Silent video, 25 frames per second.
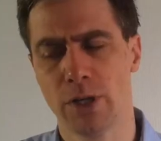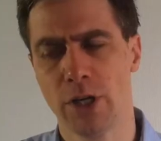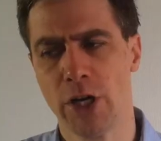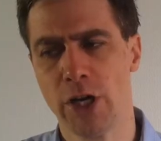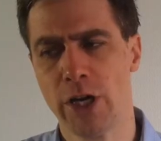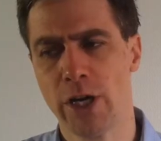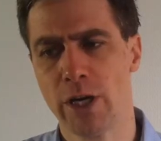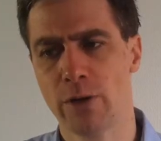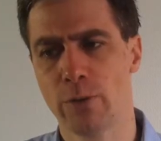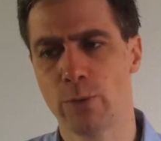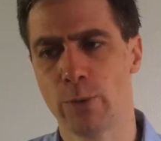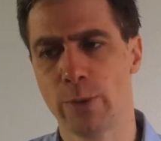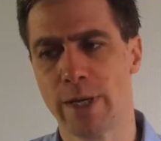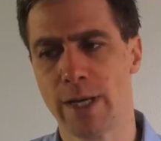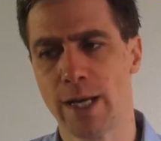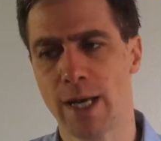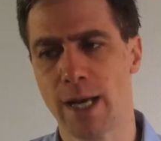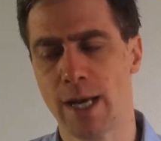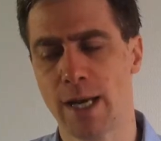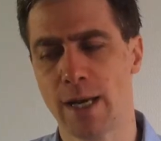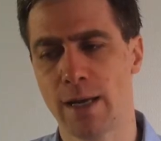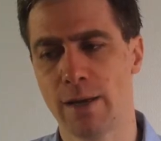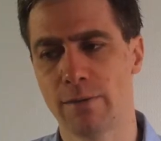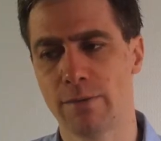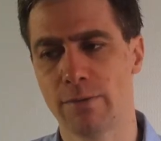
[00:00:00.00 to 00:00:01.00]
here we
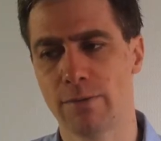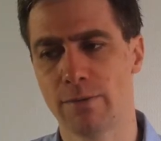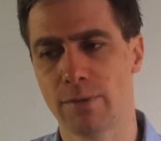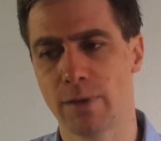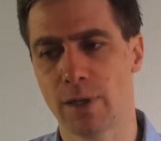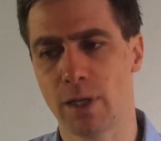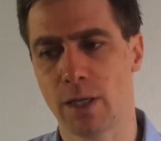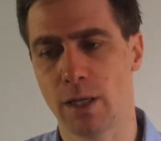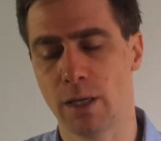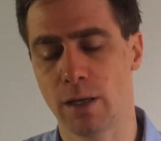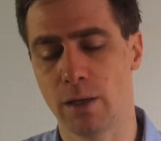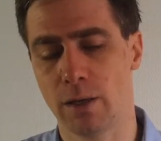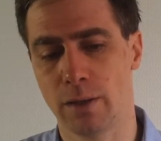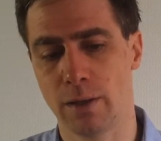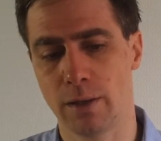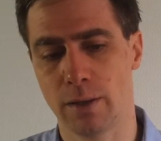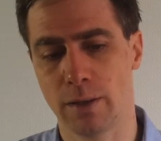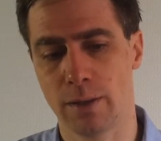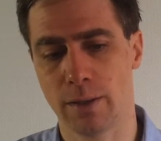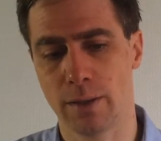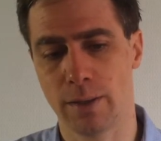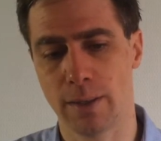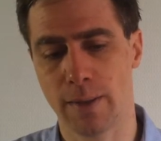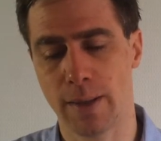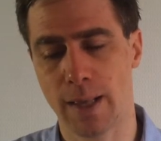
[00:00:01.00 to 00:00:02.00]
have,
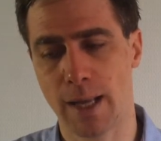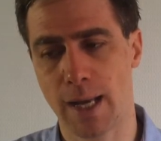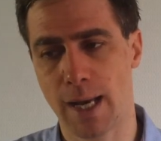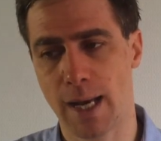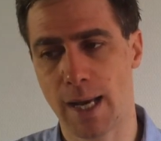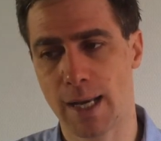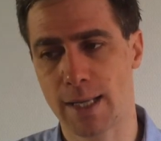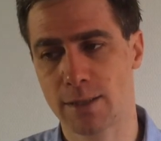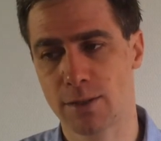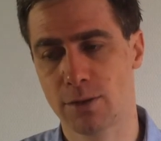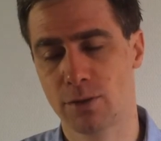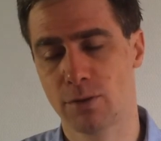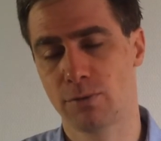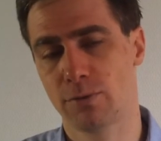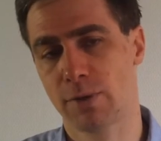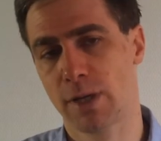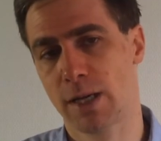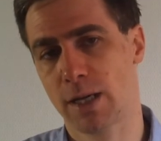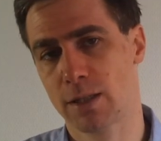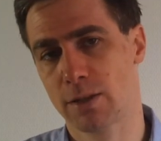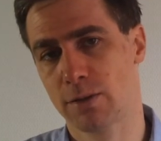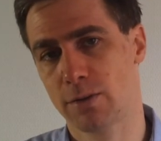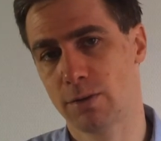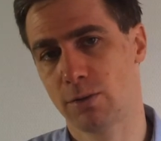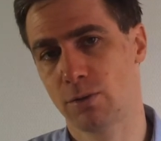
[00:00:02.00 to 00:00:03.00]

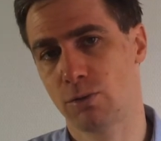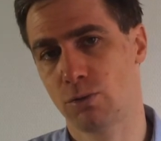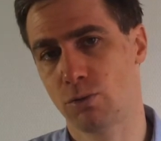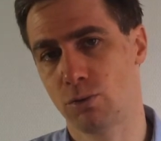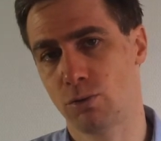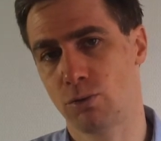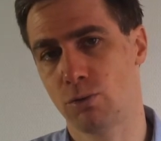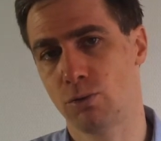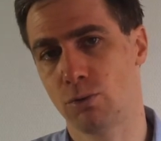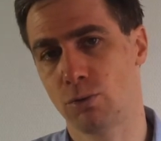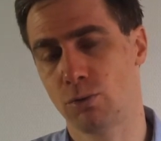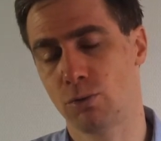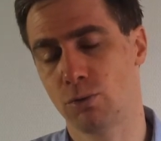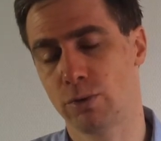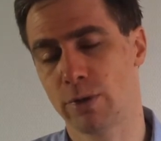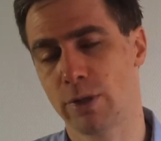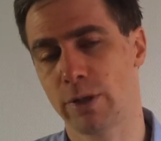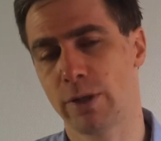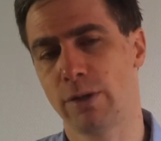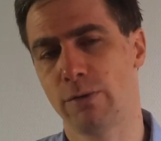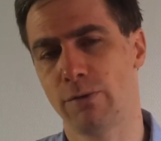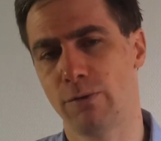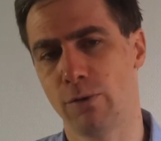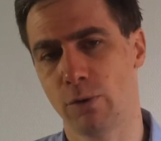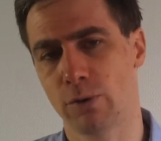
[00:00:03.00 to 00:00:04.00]
as to
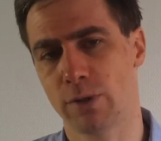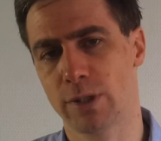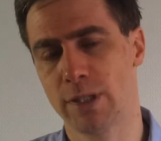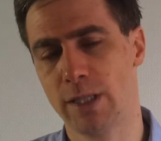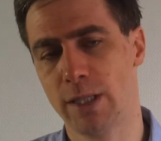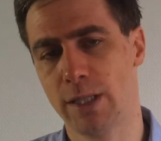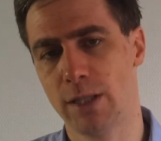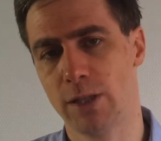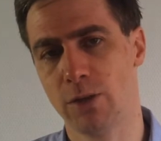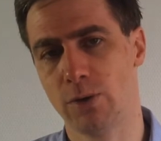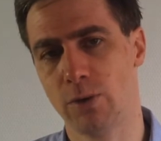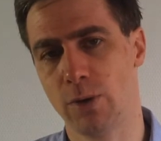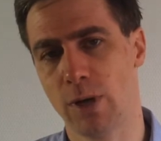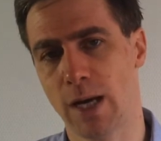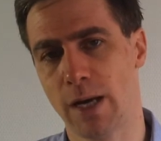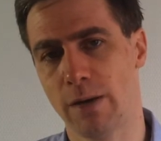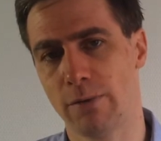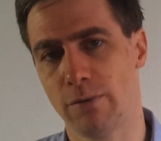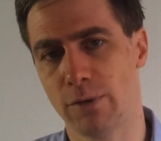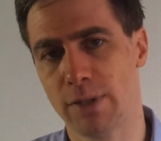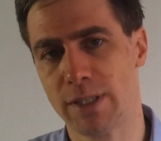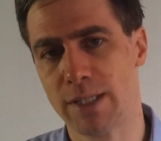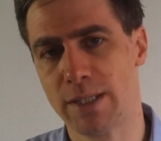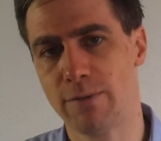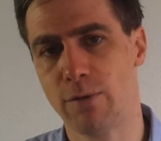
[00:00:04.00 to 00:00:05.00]
2014, you
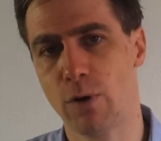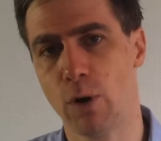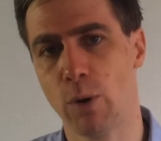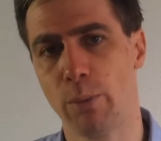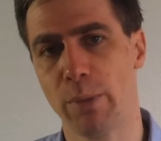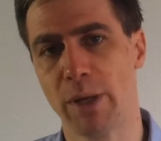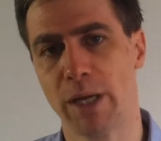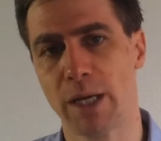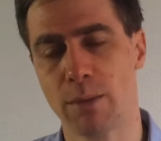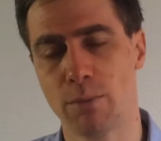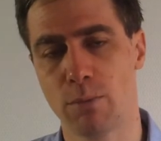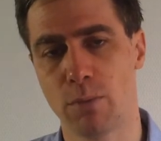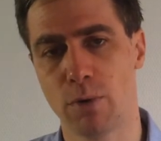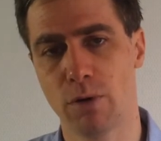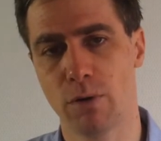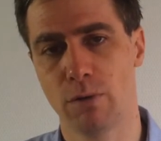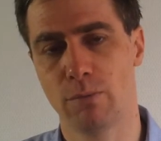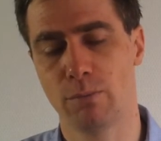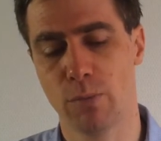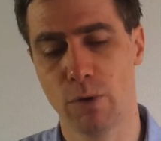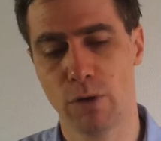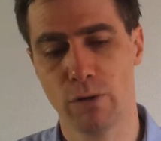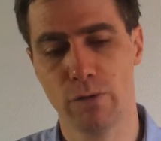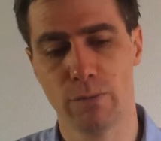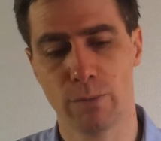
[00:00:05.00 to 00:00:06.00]
have a developing
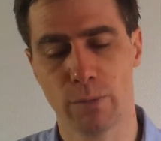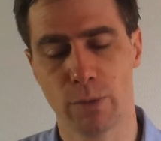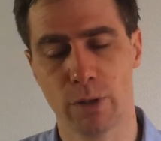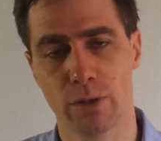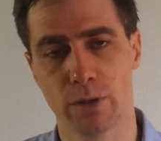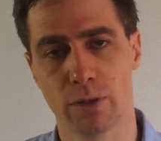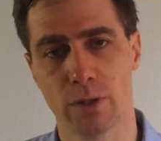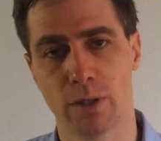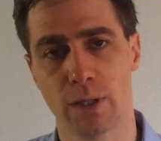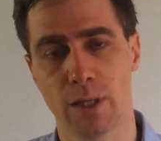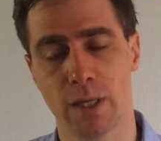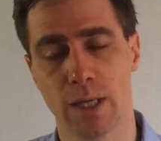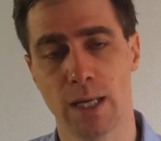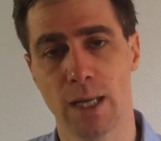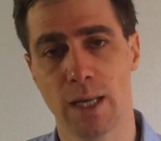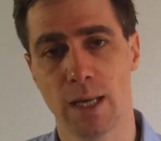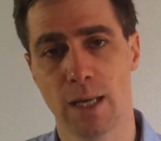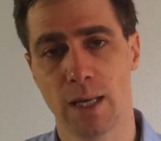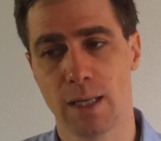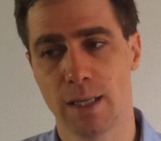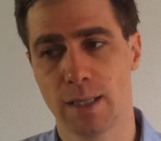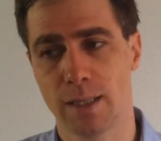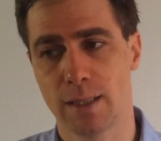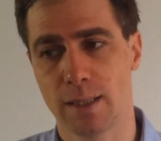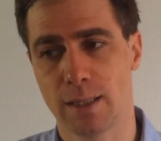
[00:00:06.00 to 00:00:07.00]
movement
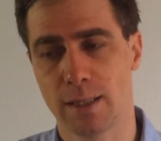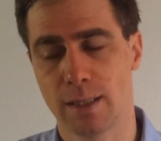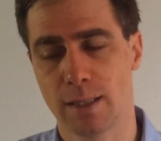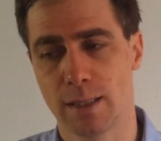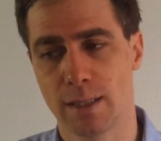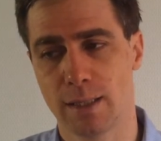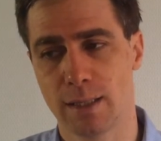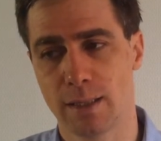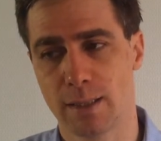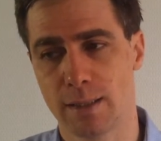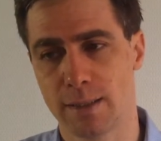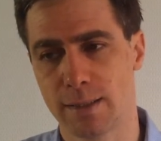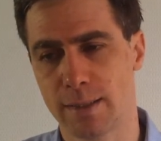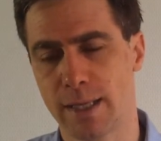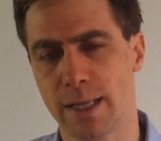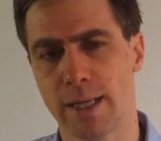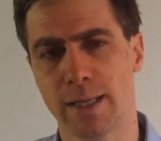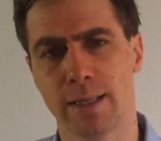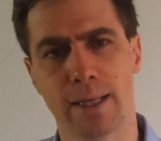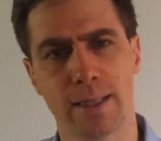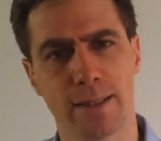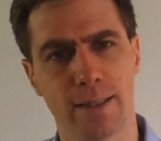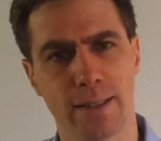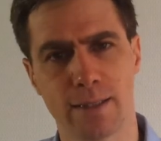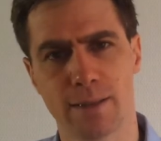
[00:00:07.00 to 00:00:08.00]
saying
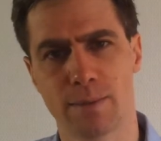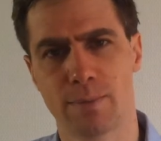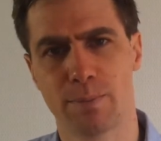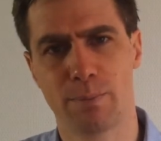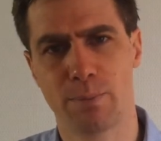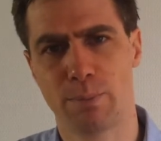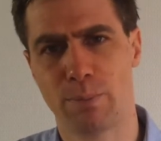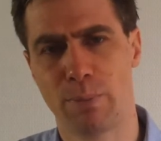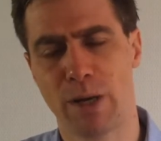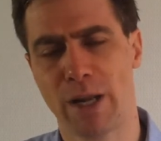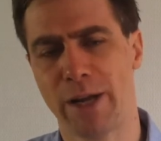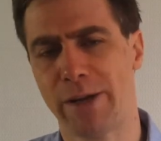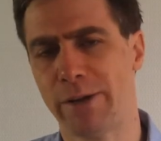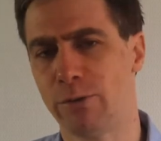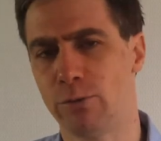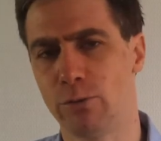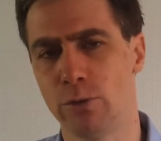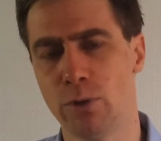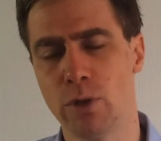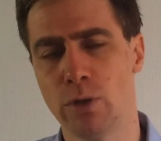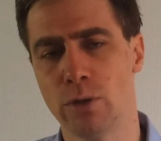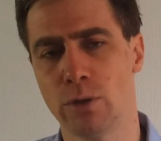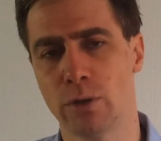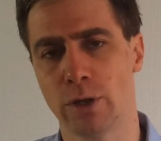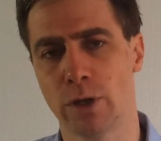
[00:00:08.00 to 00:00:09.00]
that it's plain
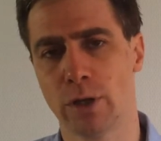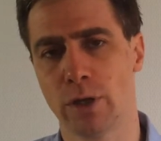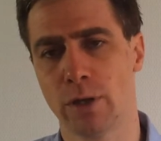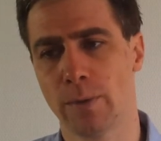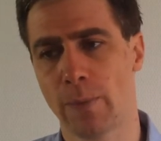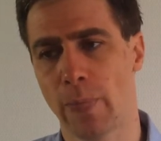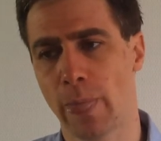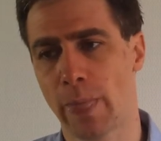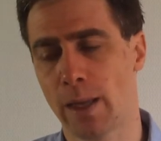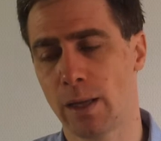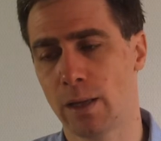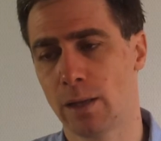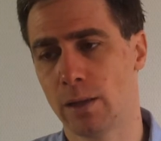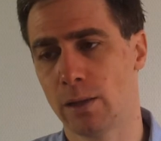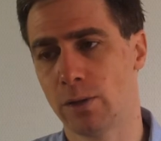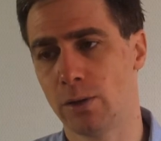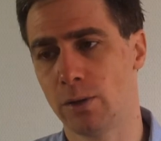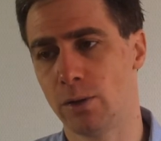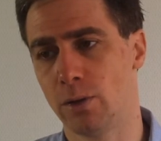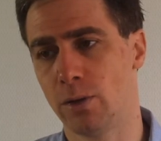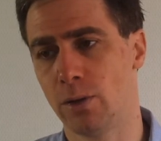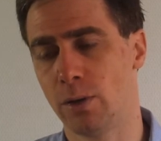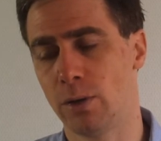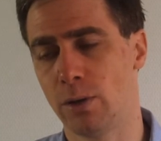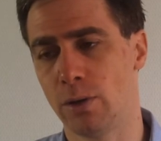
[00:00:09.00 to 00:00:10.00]
wrong.
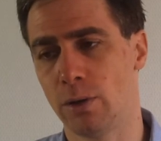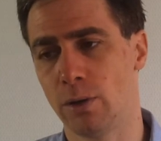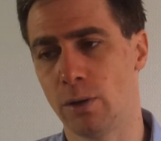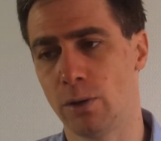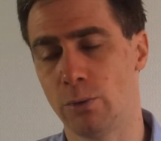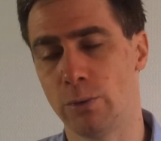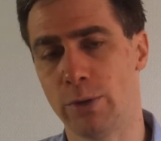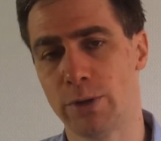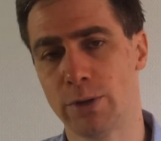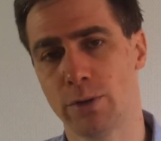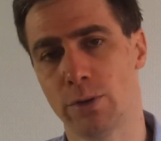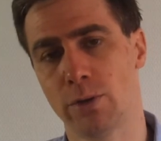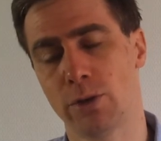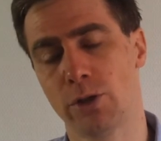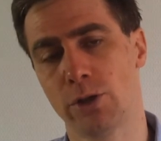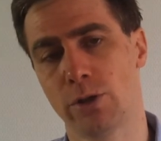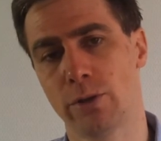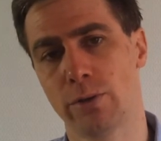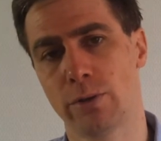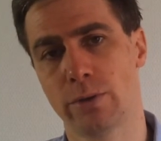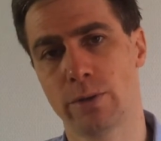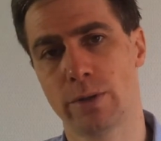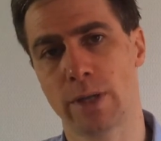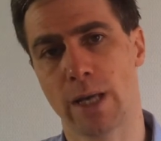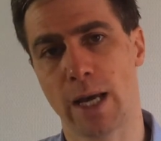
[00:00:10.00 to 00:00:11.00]
The
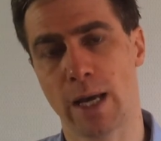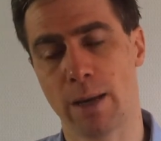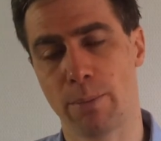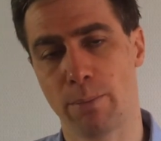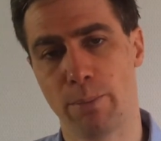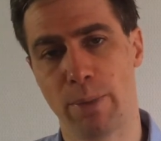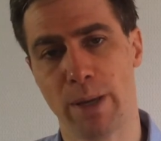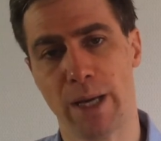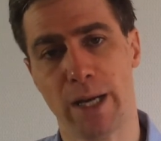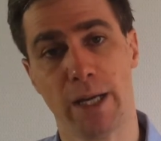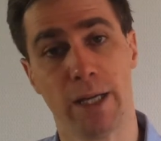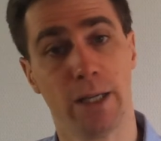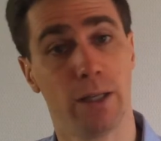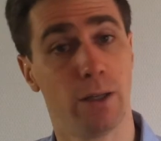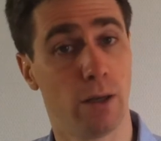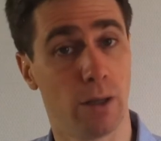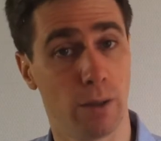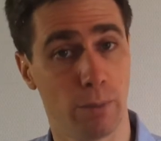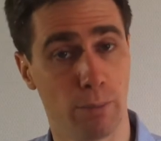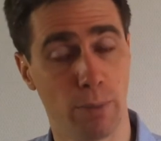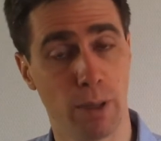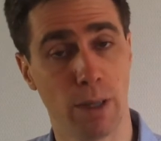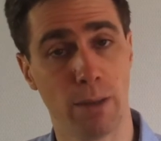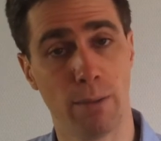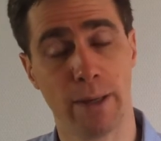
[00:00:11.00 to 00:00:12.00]
researchers are paid on
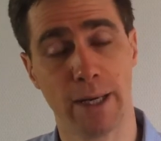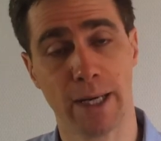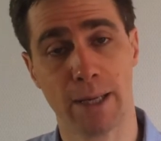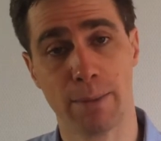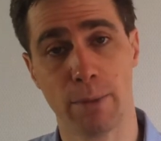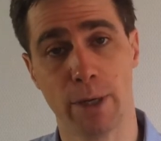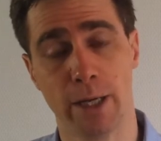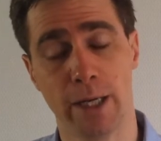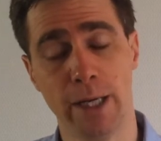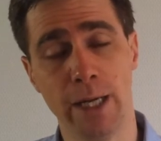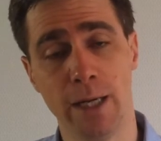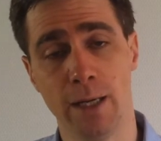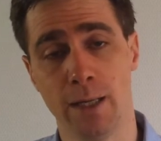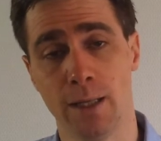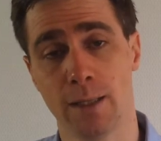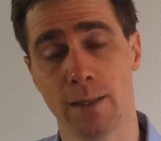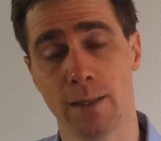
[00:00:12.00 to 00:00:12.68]
public money.